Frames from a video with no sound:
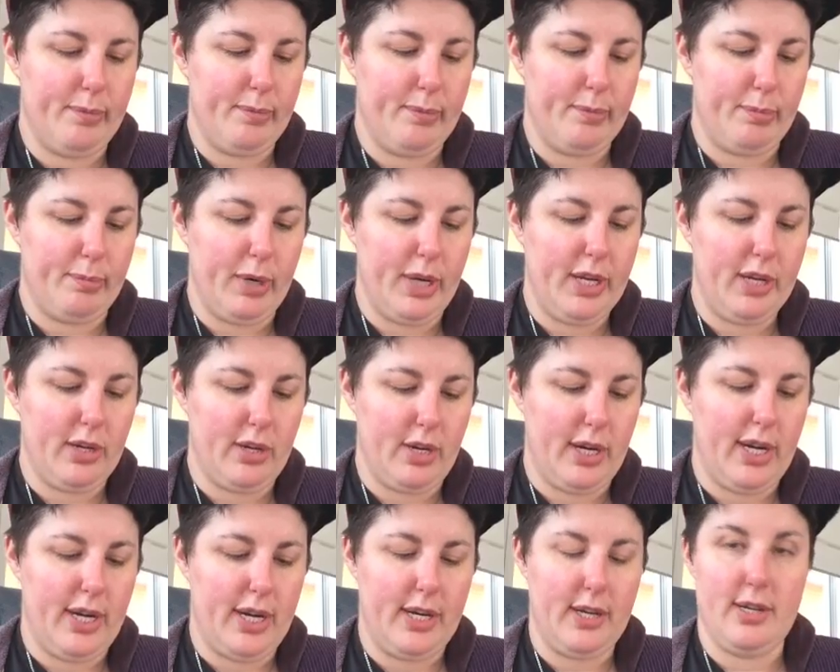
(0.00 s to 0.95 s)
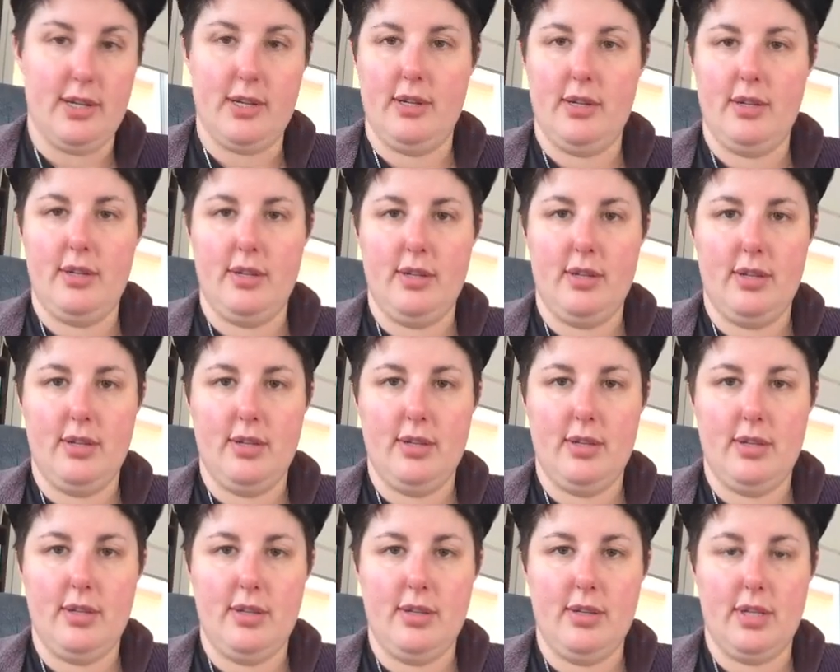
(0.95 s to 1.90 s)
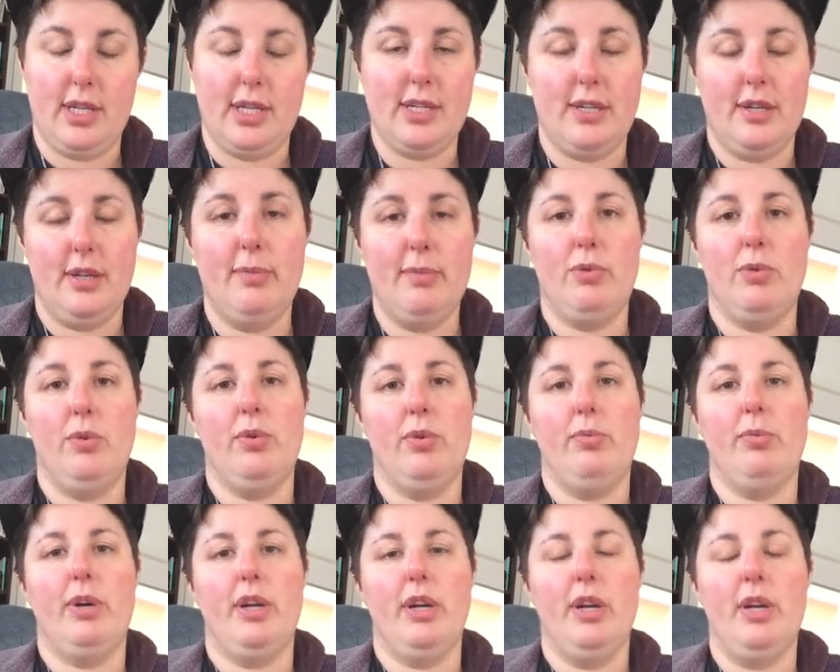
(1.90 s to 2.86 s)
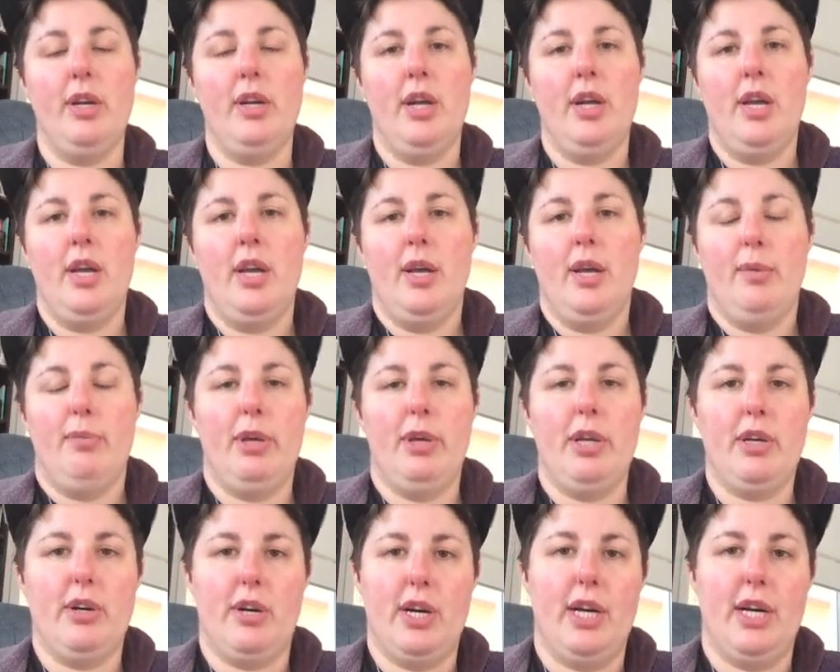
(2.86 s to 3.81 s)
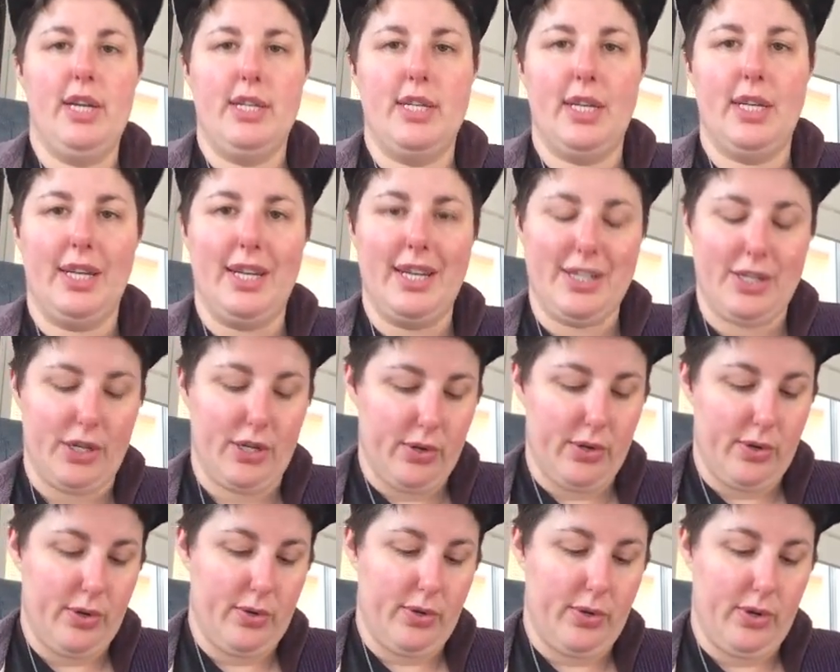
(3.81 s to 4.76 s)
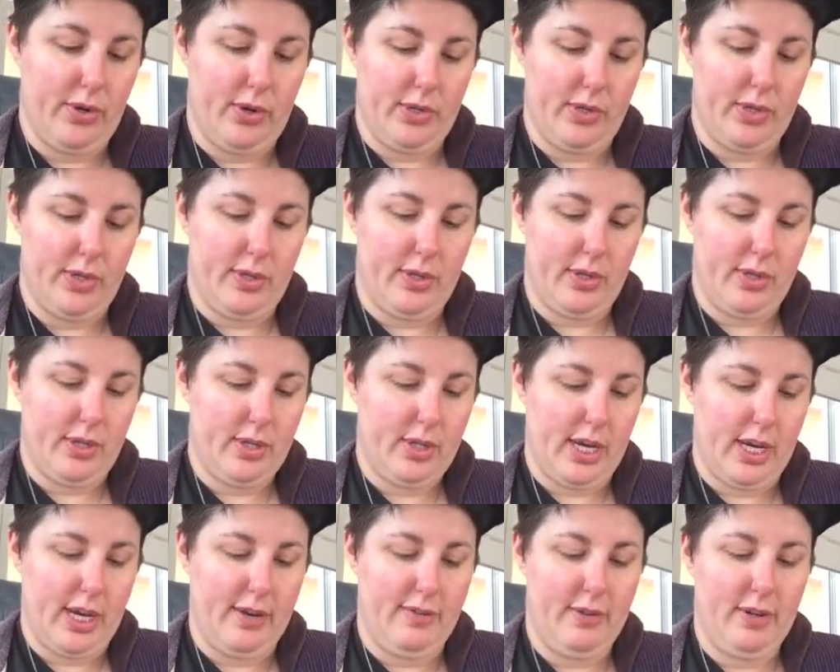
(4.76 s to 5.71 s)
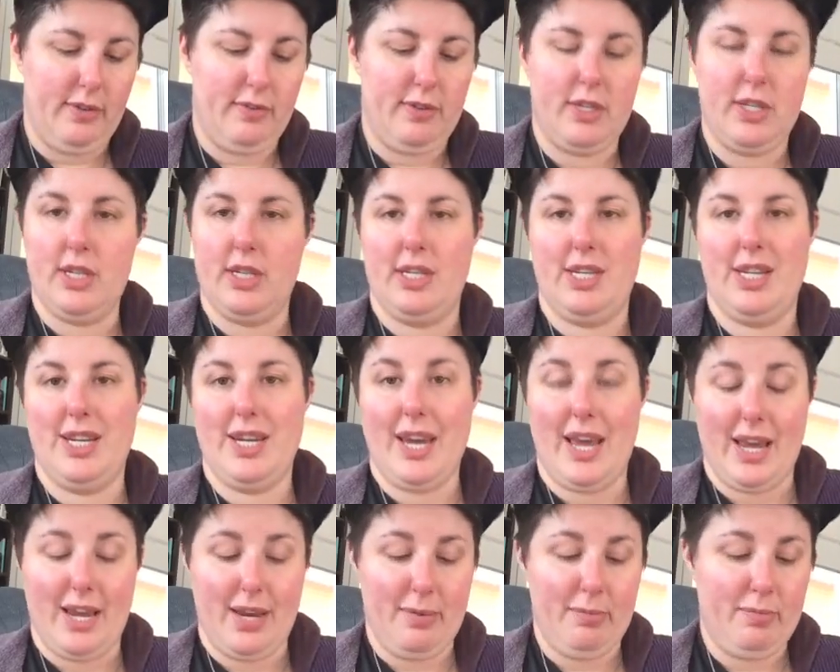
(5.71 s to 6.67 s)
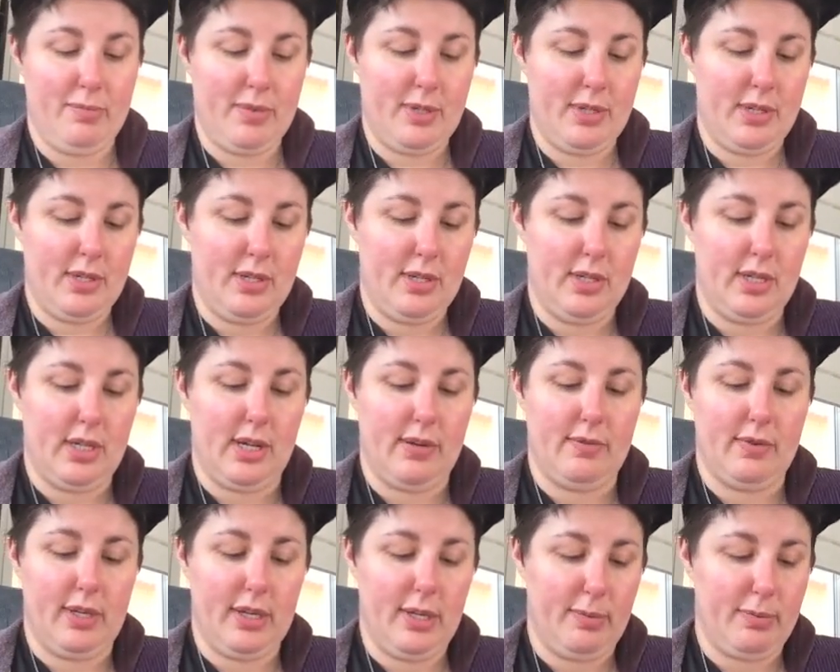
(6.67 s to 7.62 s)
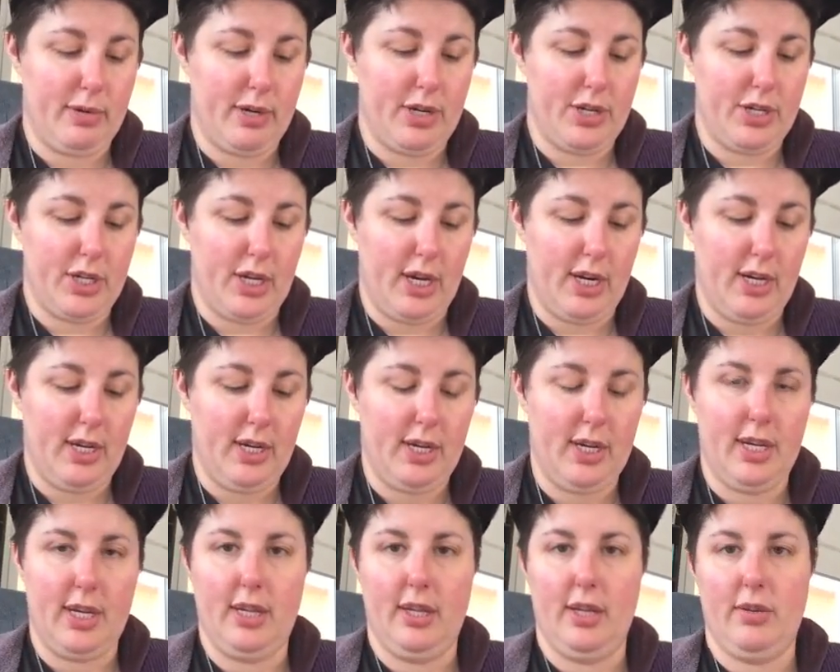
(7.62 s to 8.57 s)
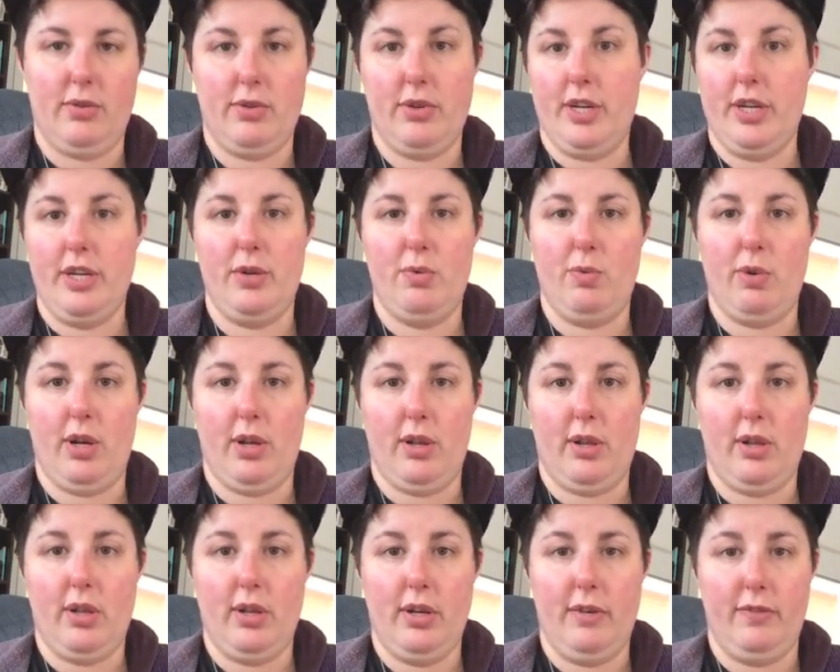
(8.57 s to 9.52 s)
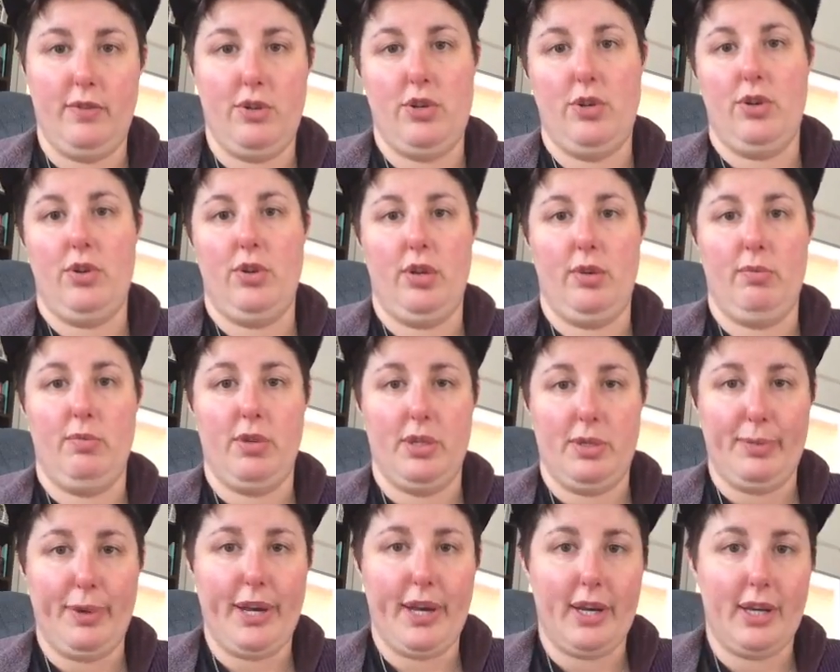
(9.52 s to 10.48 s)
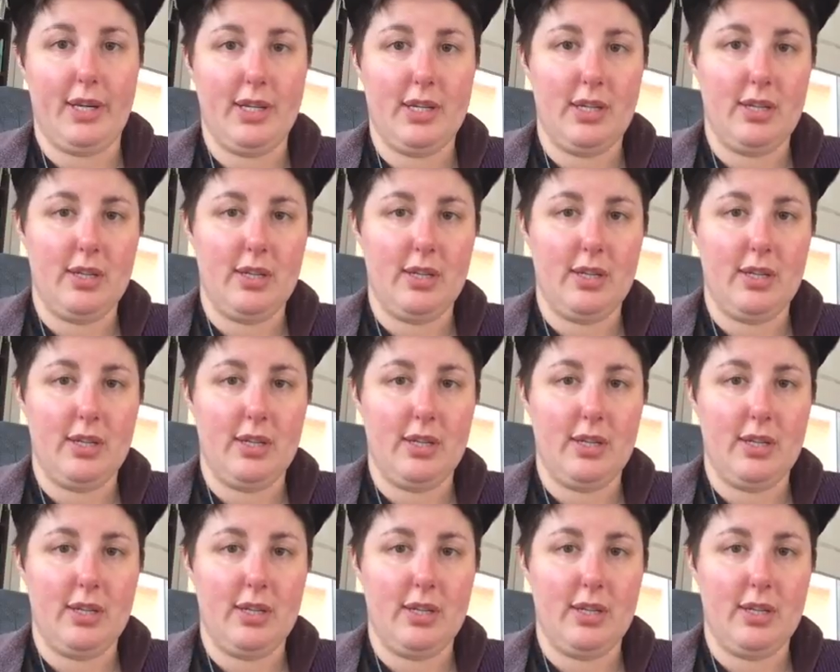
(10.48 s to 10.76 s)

Be kind. That's an important one. Be kind, get to know your nurses. Even if it's just their names, they really appreciate it and they'll treat you well if you show them respect.